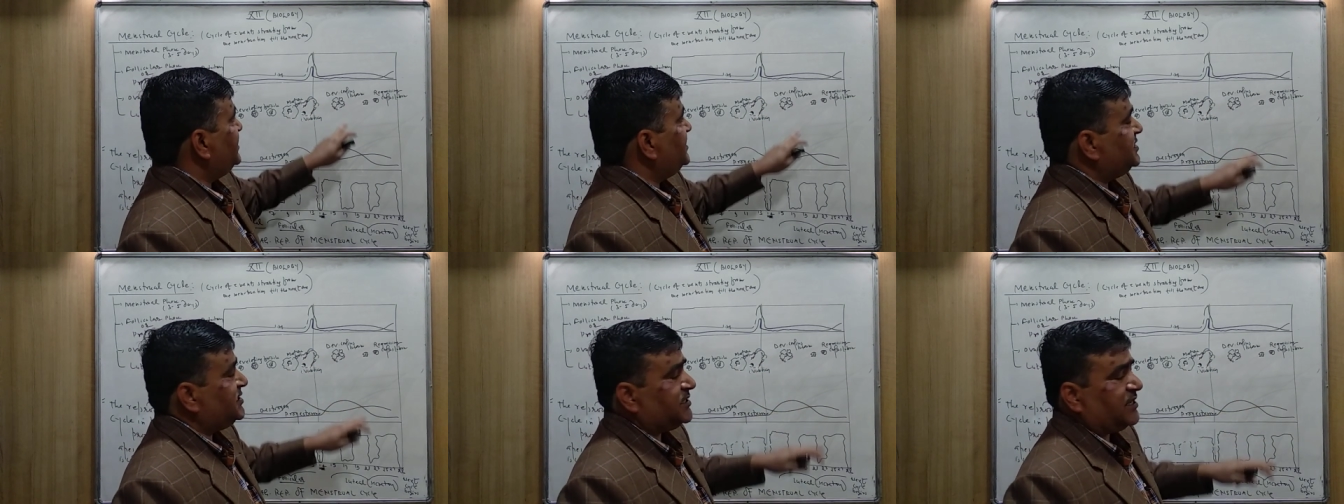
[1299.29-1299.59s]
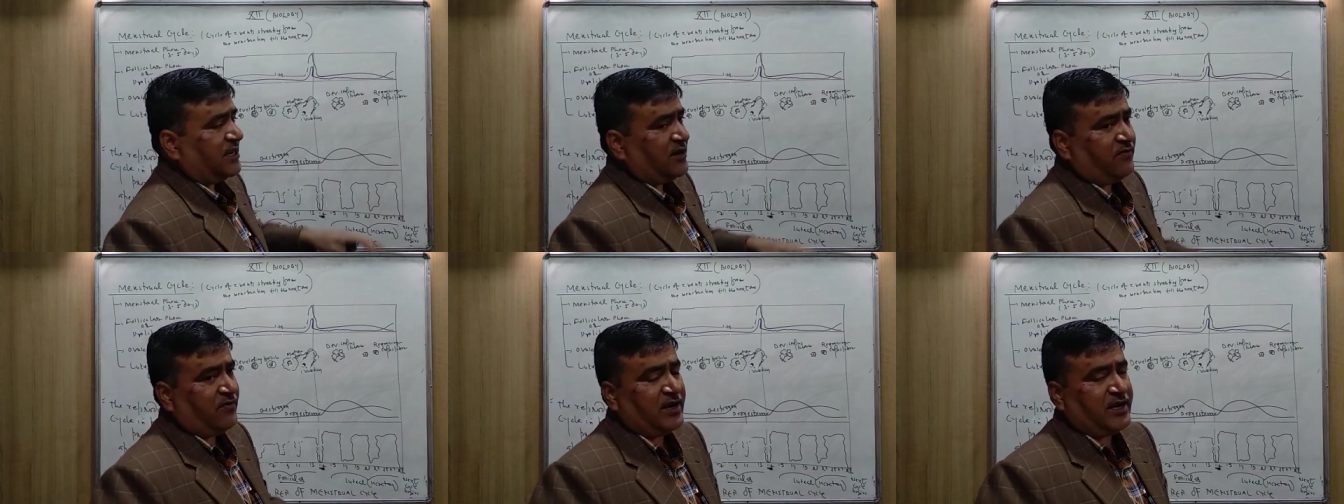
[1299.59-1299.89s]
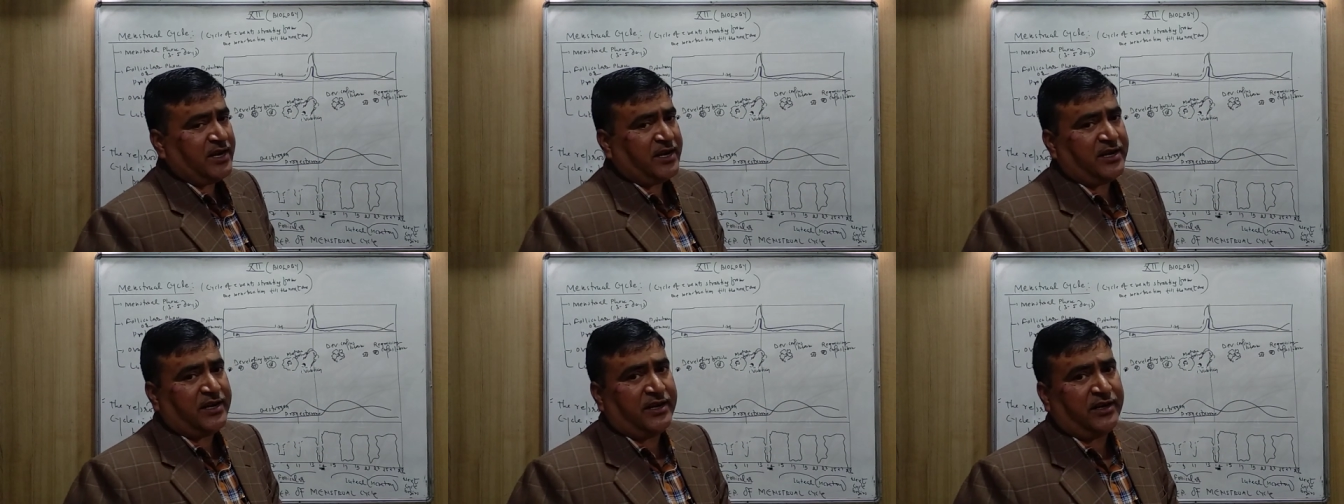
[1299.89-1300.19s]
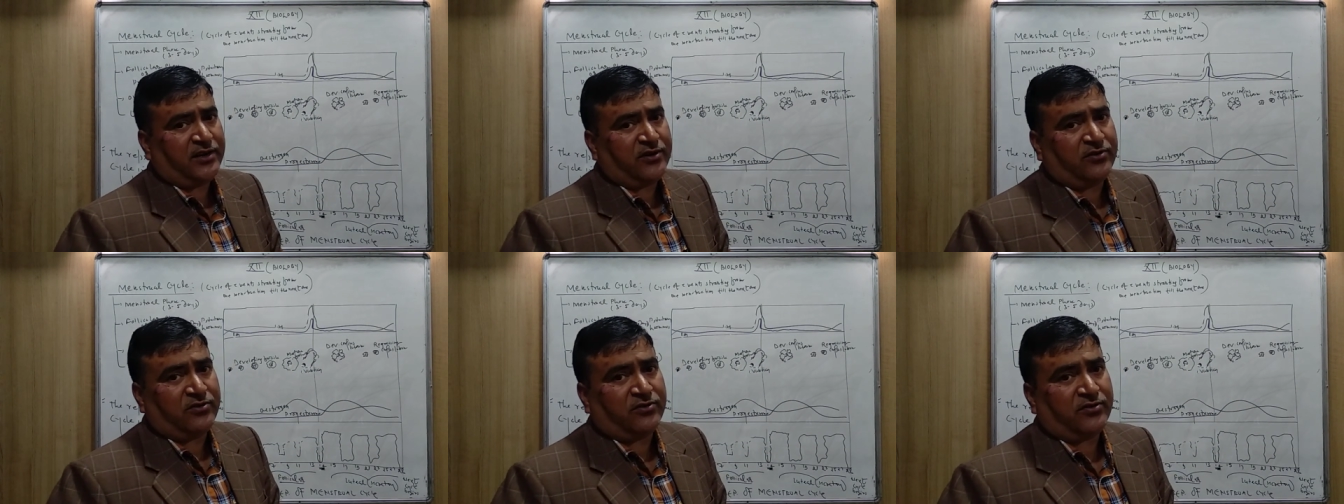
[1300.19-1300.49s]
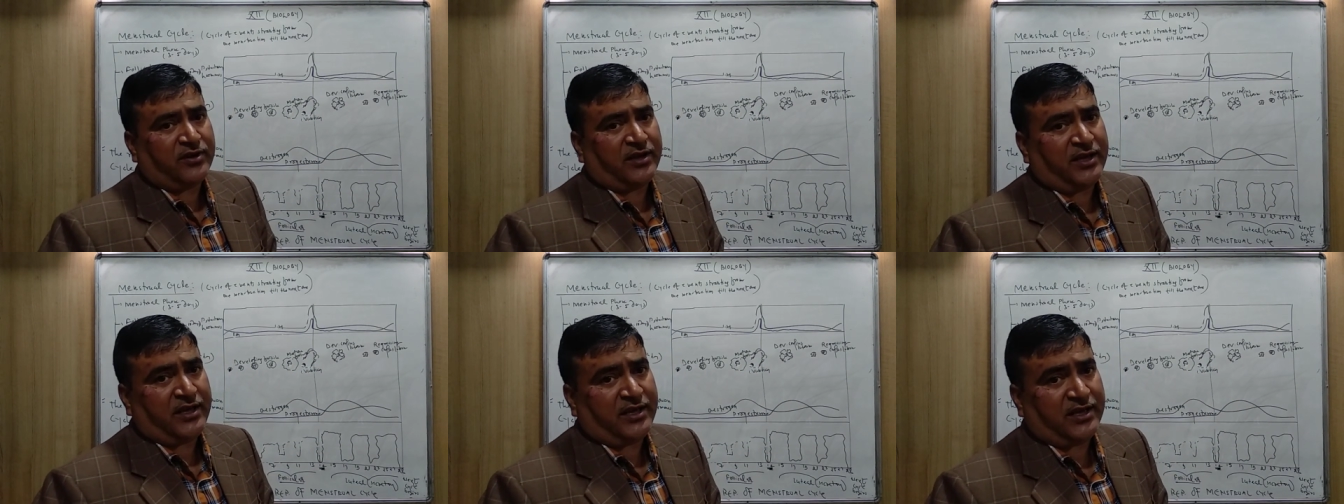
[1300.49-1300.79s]
is converted
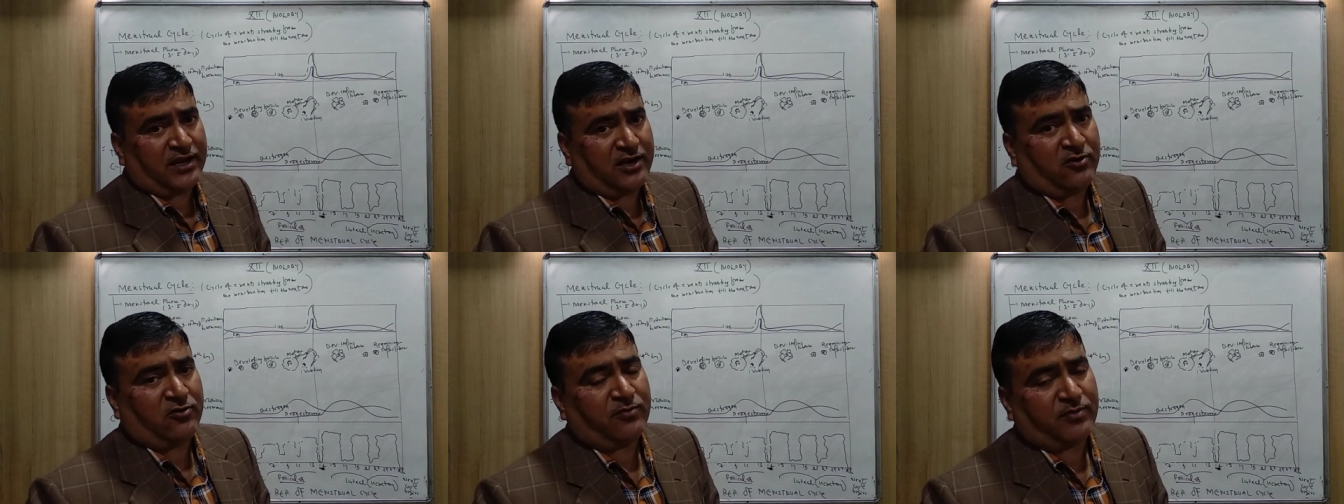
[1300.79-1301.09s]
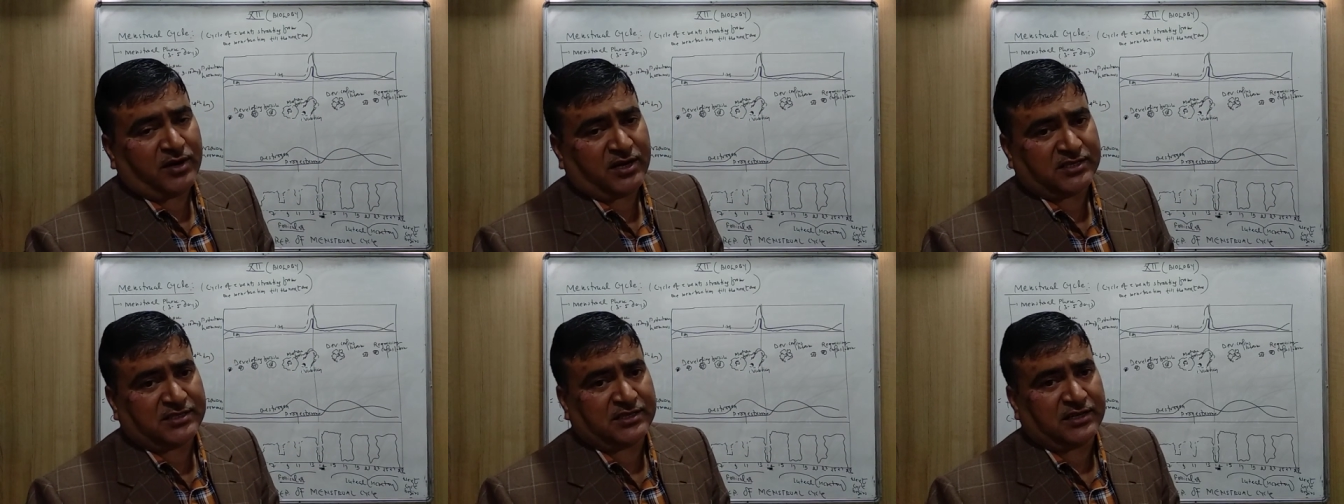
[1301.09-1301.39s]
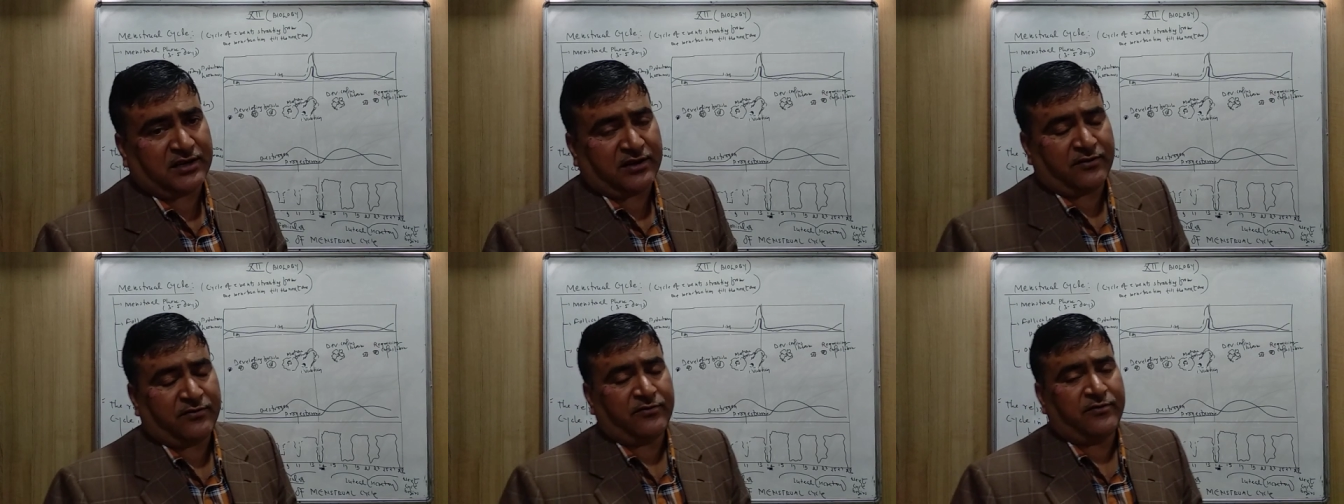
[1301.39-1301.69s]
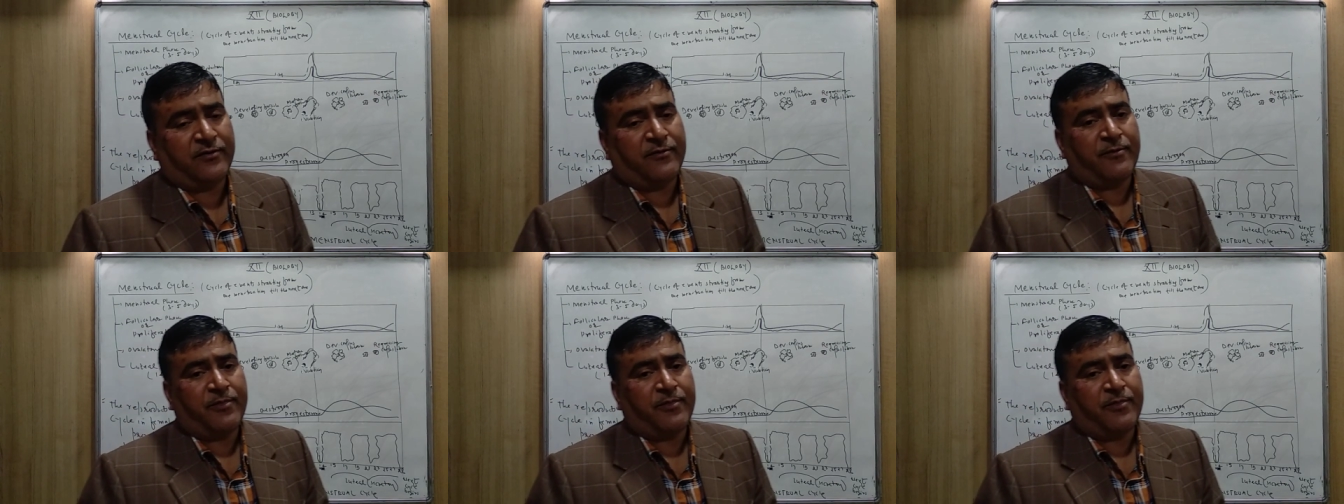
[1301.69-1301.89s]
into a yellow mass of